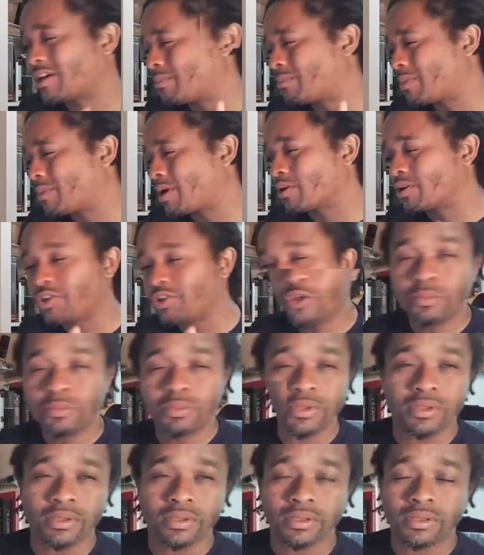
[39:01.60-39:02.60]
about
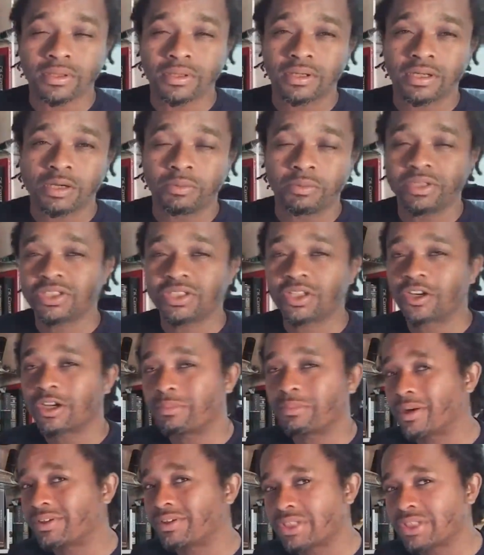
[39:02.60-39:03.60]
Cuba, when we talk
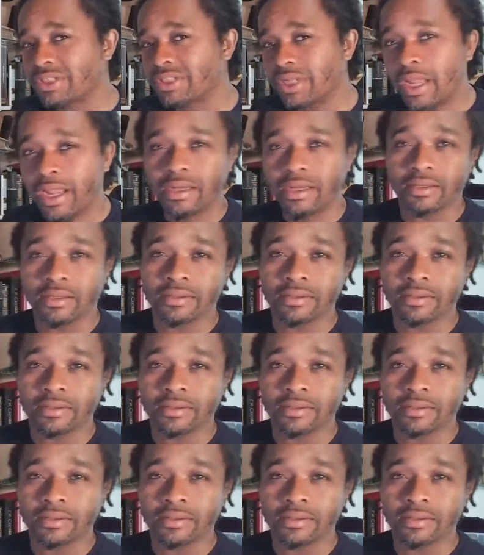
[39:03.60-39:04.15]
about China,